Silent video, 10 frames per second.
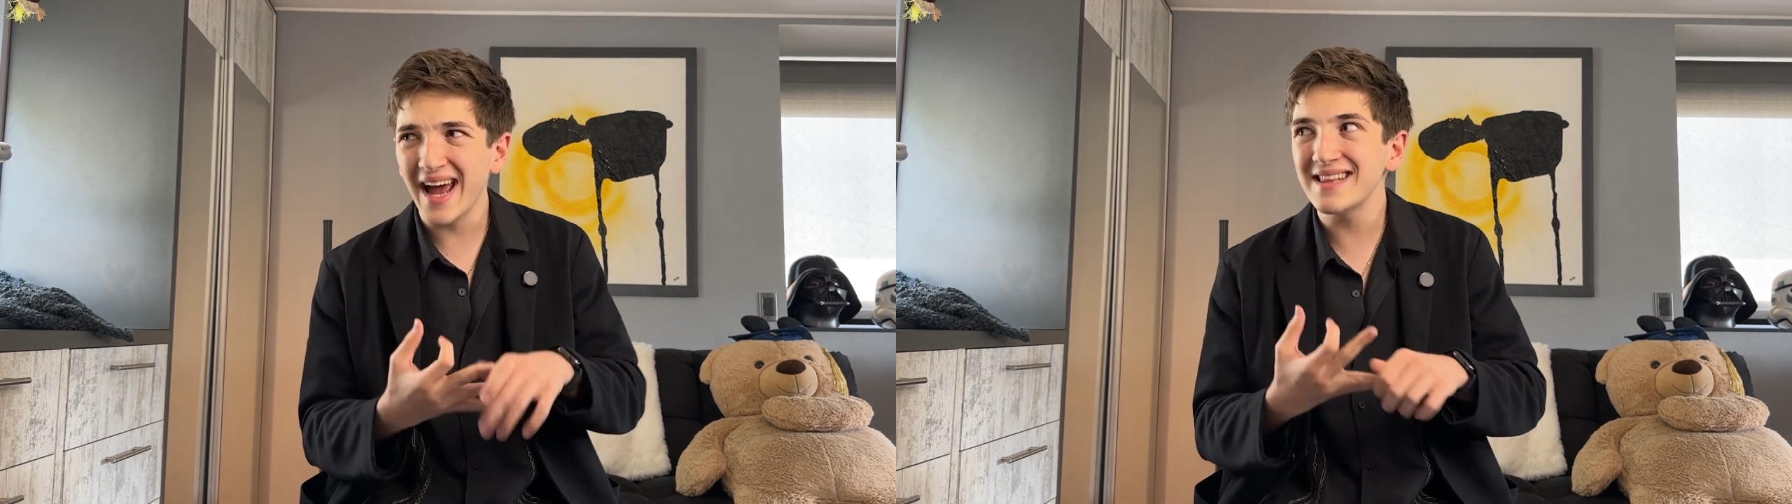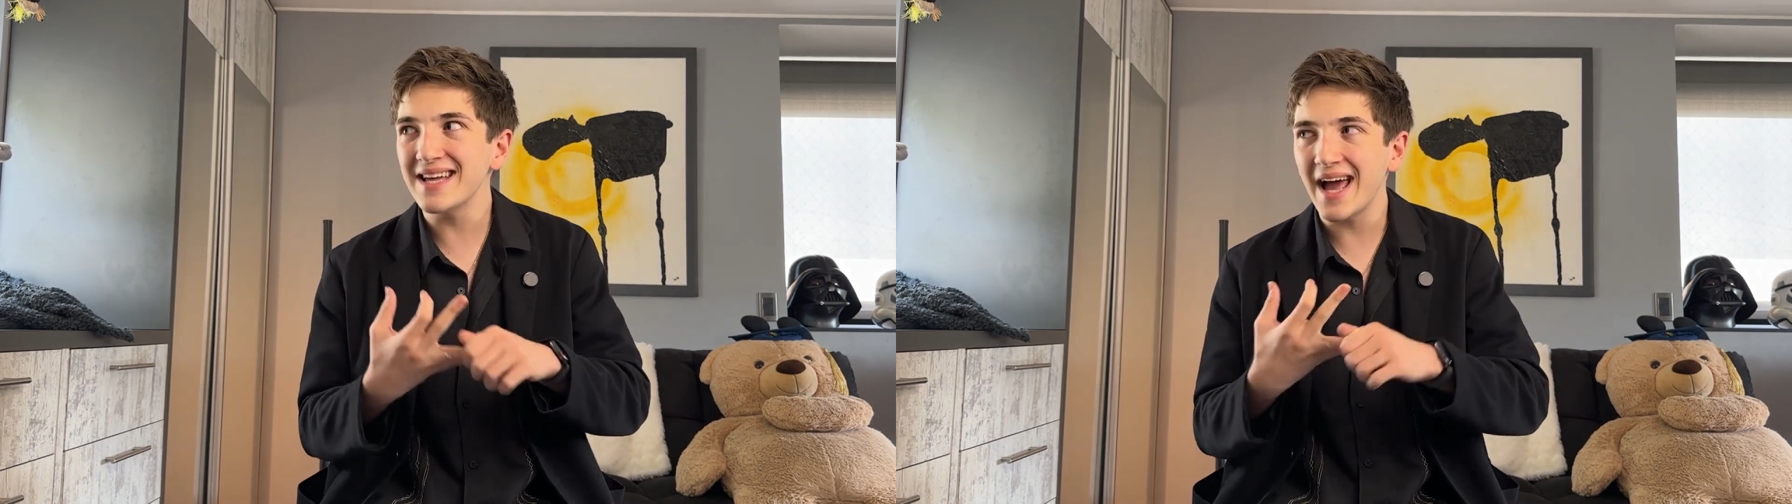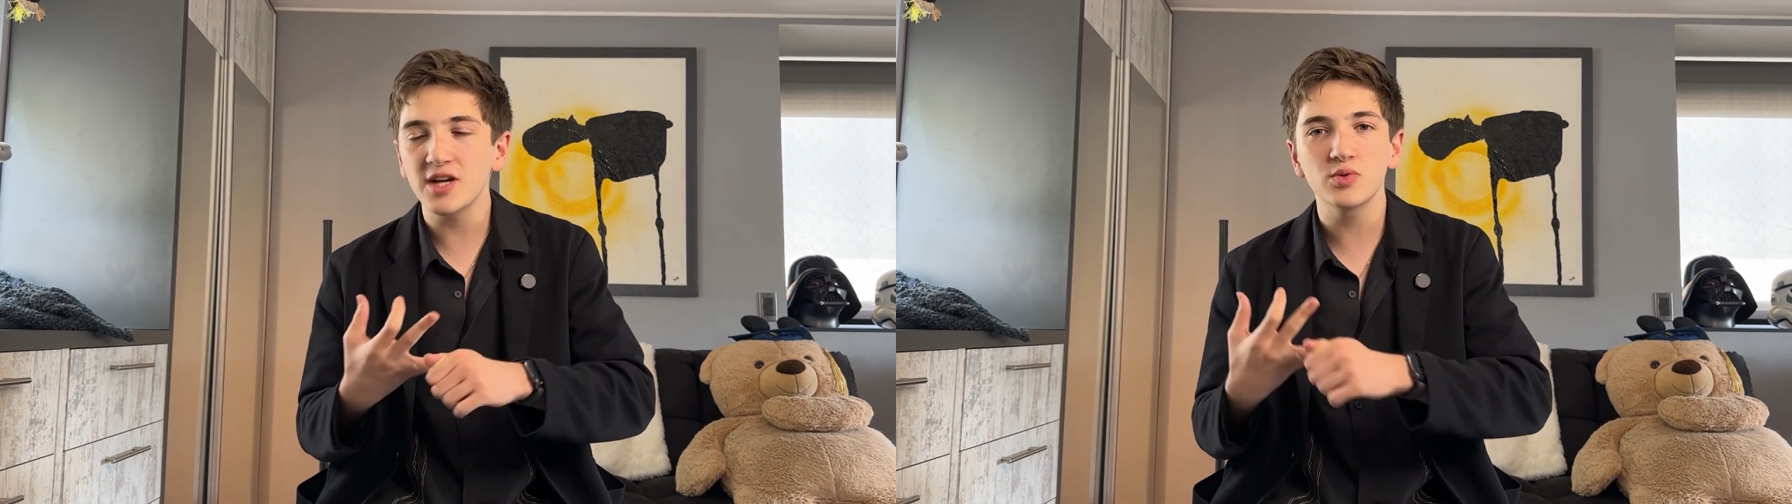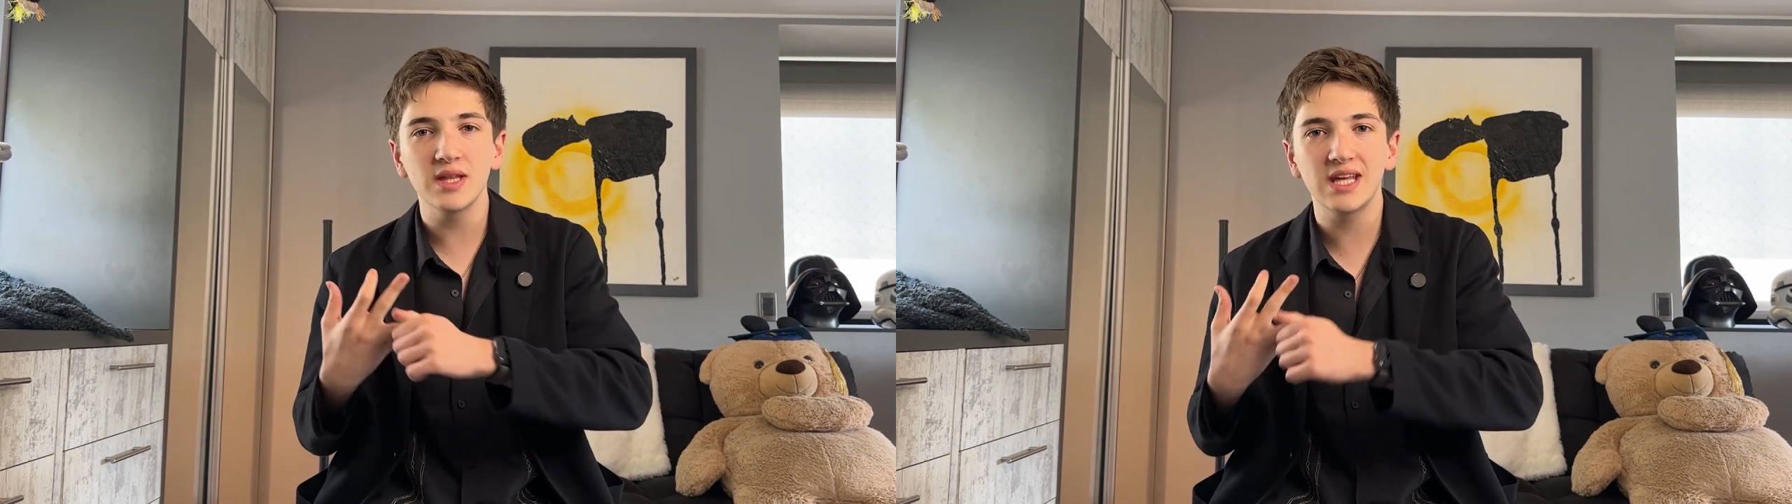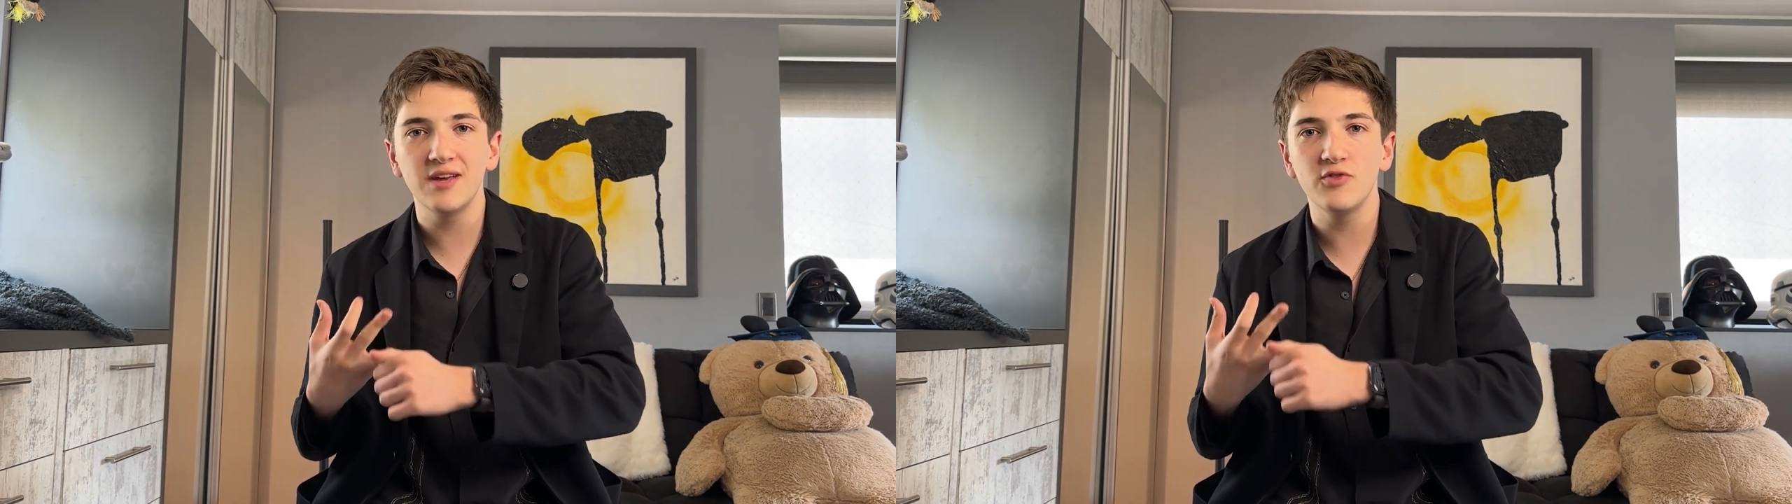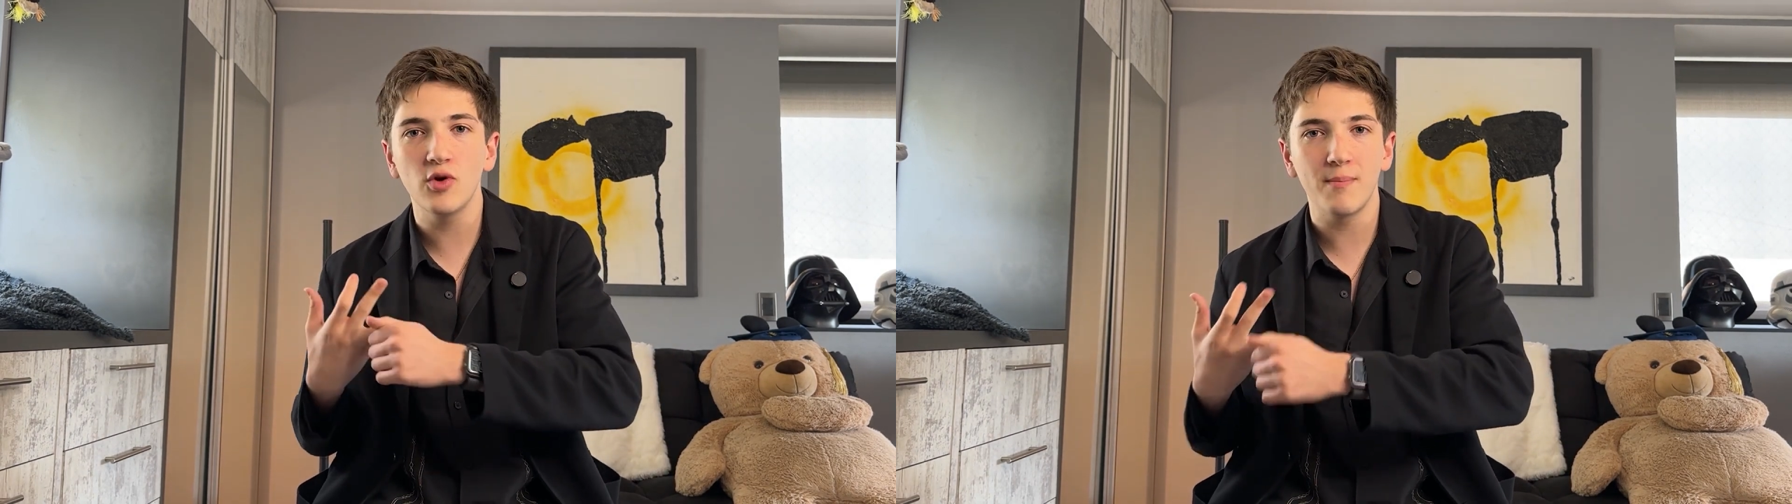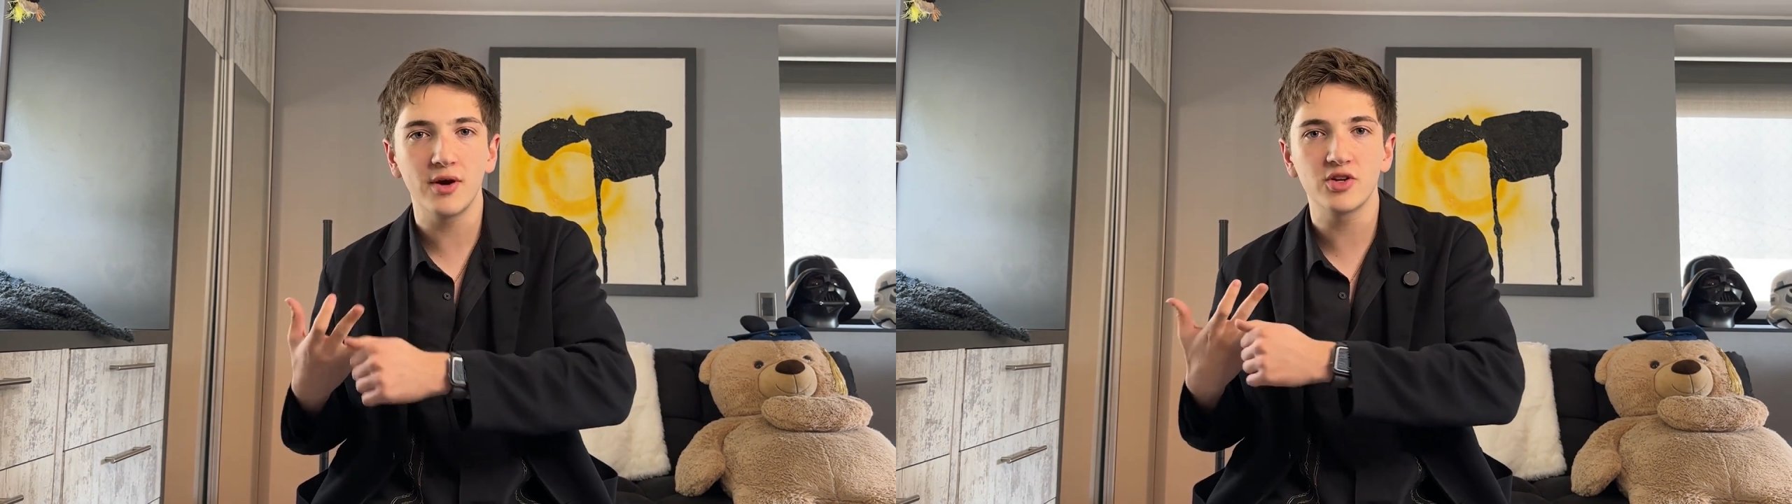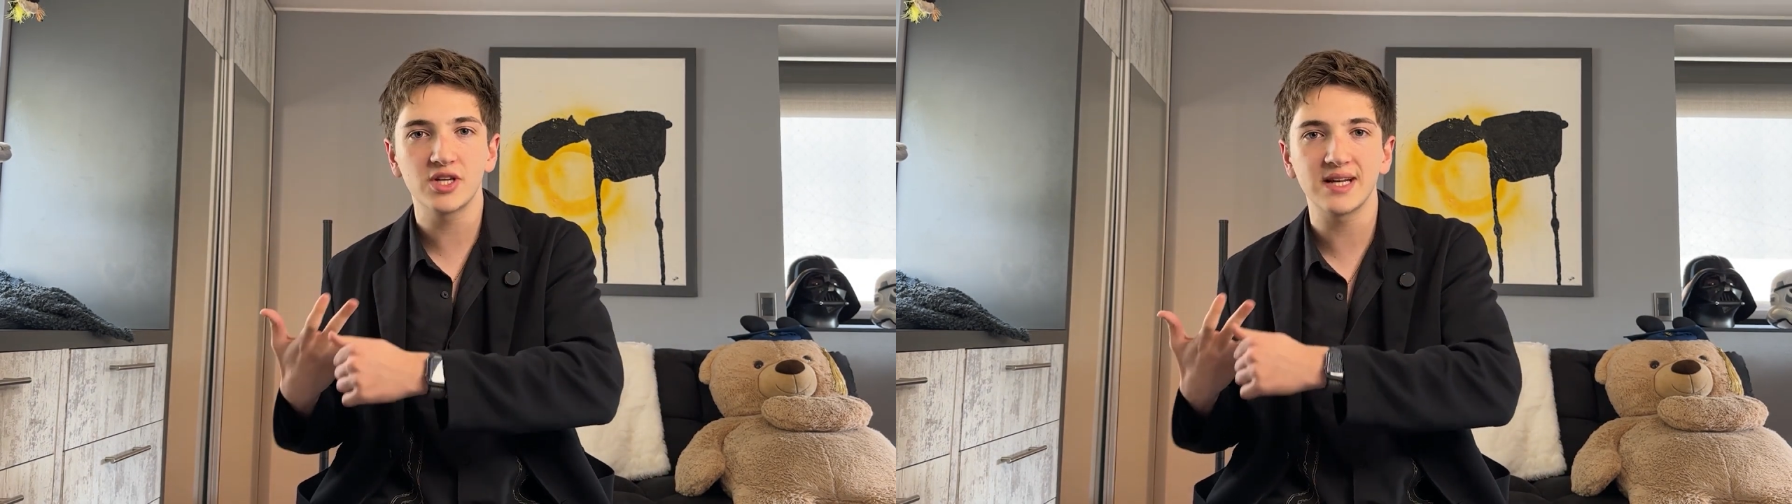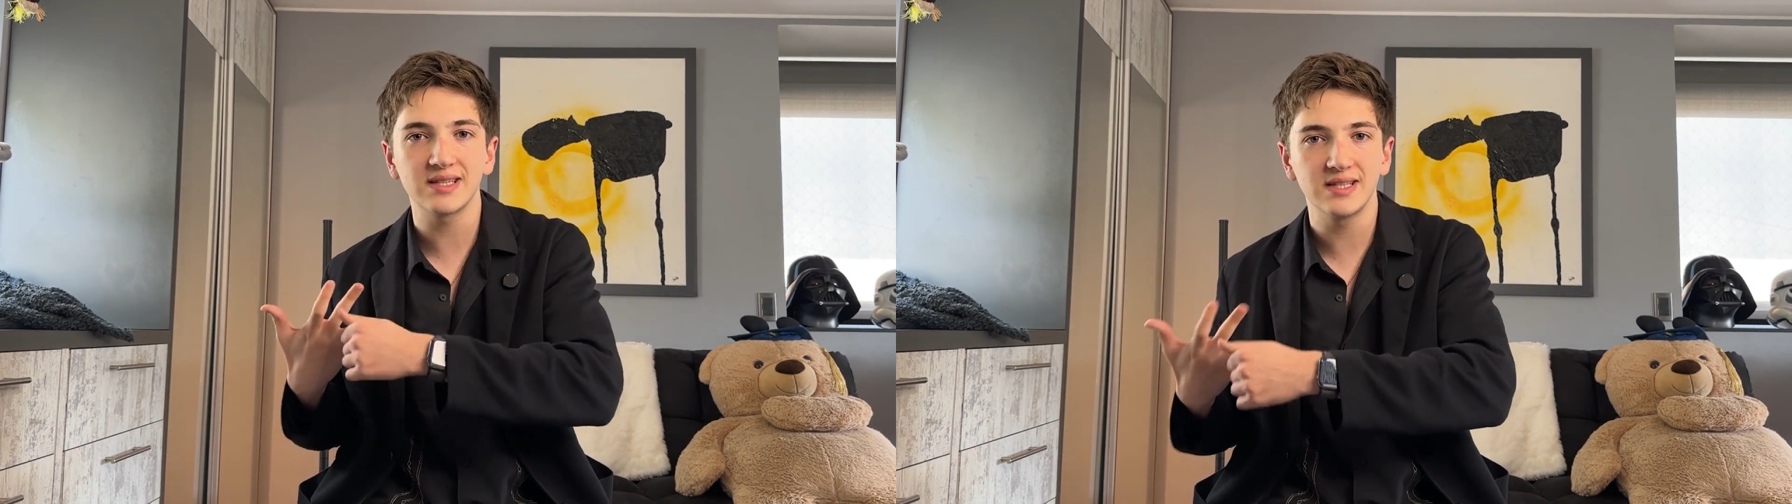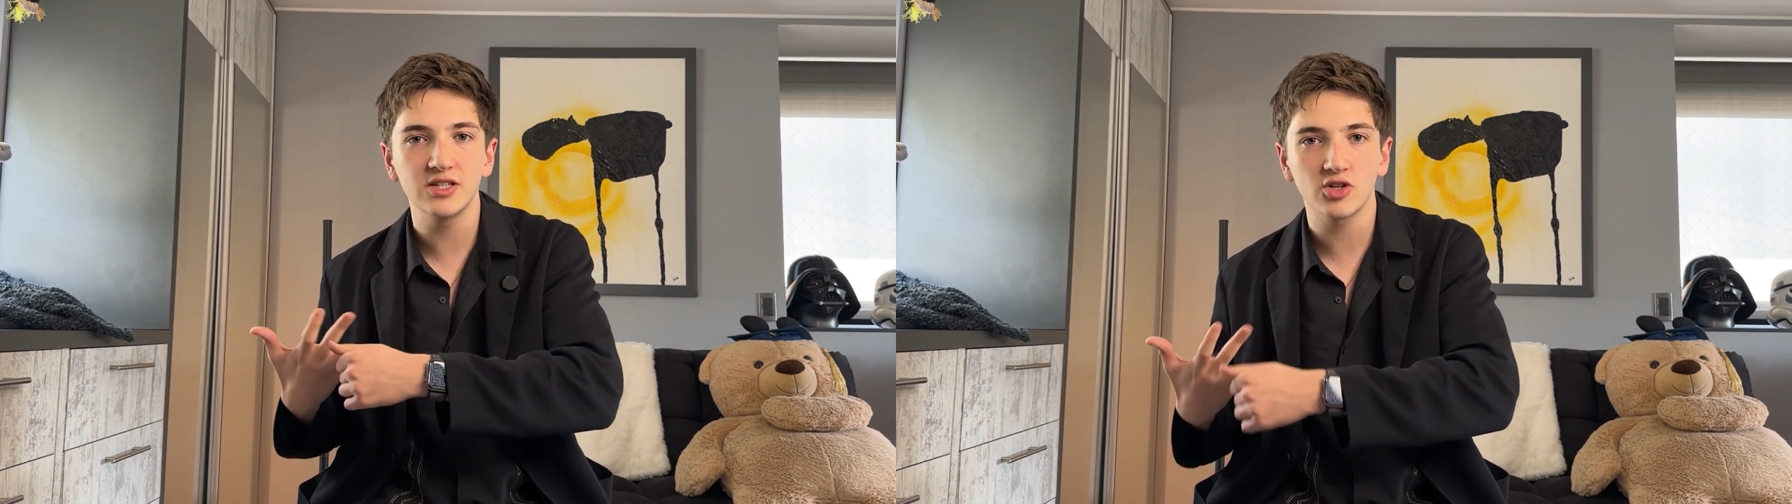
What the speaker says: and actually give you a better chance at these